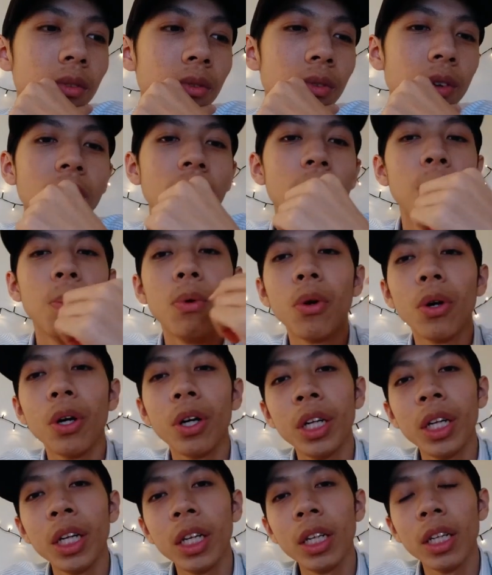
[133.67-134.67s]
from the
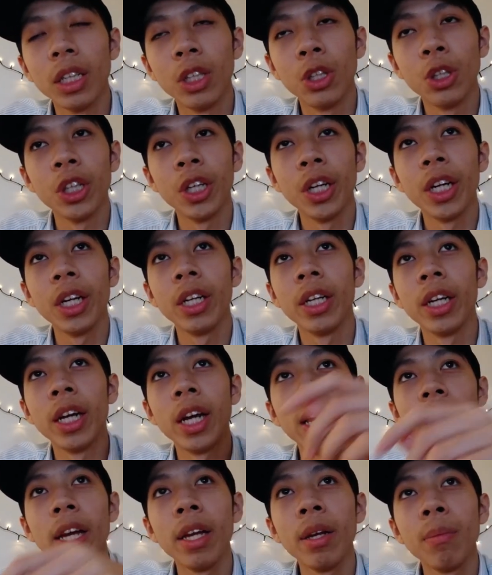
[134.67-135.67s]
morning the train
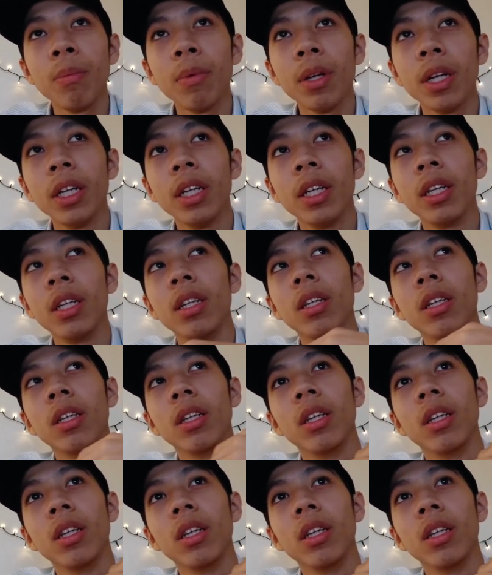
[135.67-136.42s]
came and